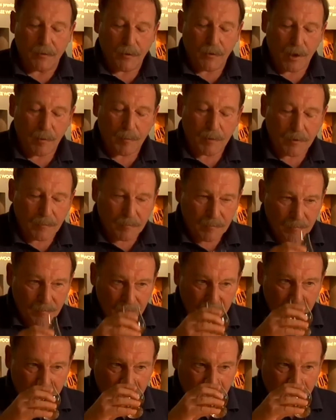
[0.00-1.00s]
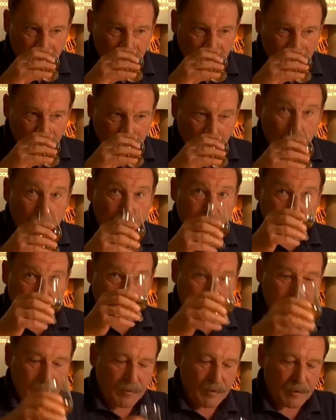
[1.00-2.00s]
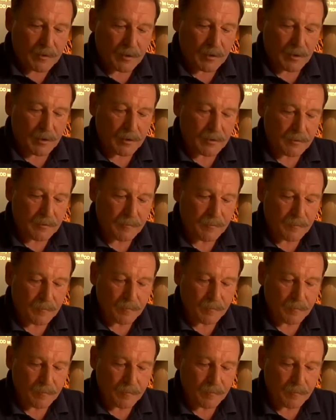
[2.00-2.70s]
aroma, particularly in this glass.